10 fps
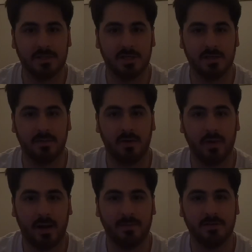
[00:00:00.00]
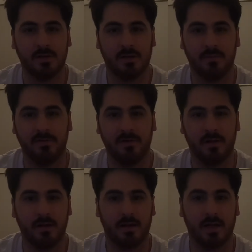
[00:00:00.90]
and gentlemen, Real Madrid is going to be
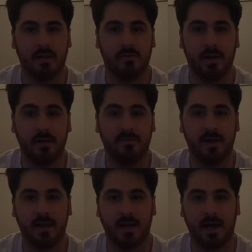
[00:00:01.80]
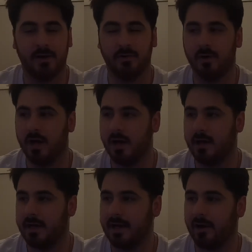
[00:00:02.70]
facing against Rayo Vallecano.
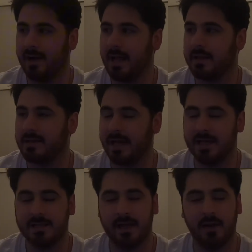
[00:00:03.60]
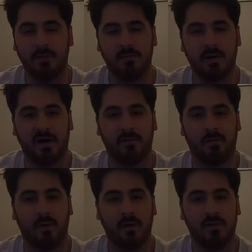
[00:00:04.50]
In our last 8 games, we have
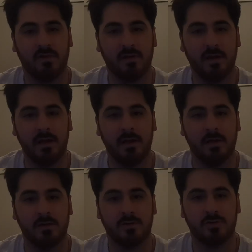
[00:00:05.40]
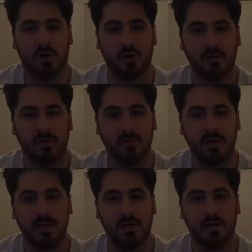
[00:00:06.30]
won 3, drawn
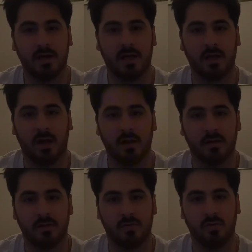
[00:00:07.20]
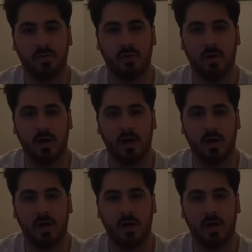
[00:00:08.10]
3, and lost 2.